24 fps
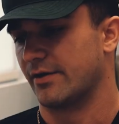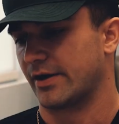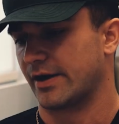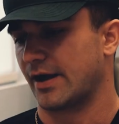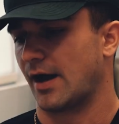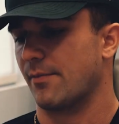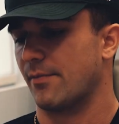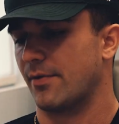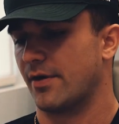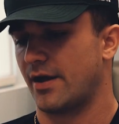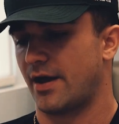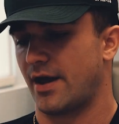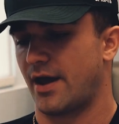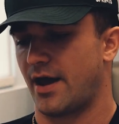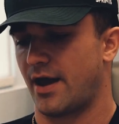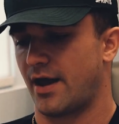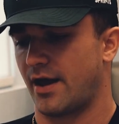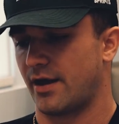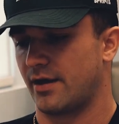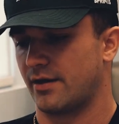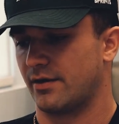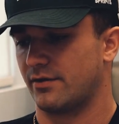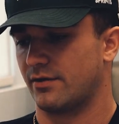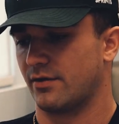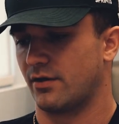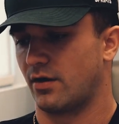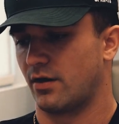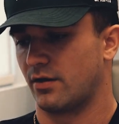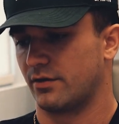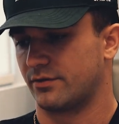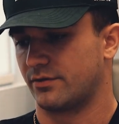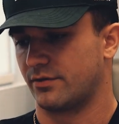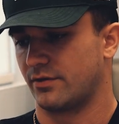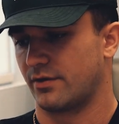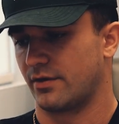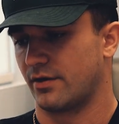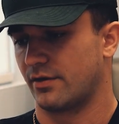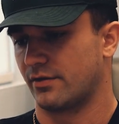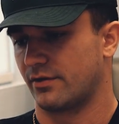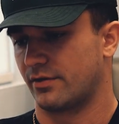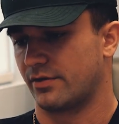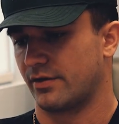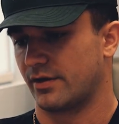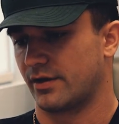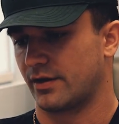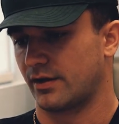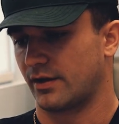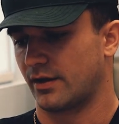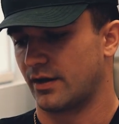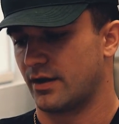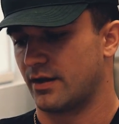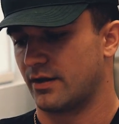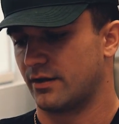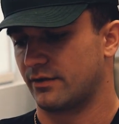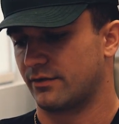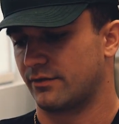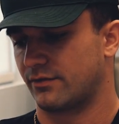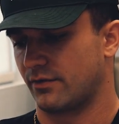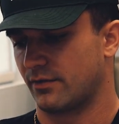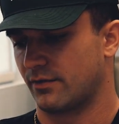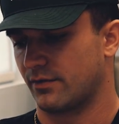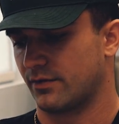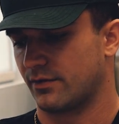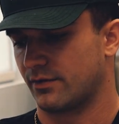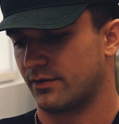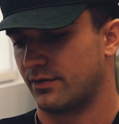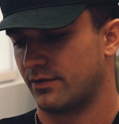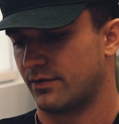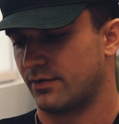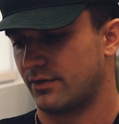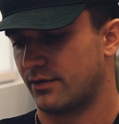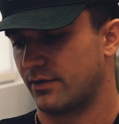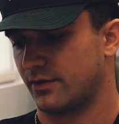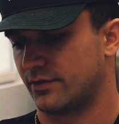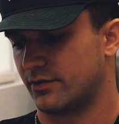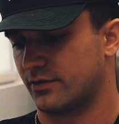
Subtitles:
Like I'm going to add also the other thing is for the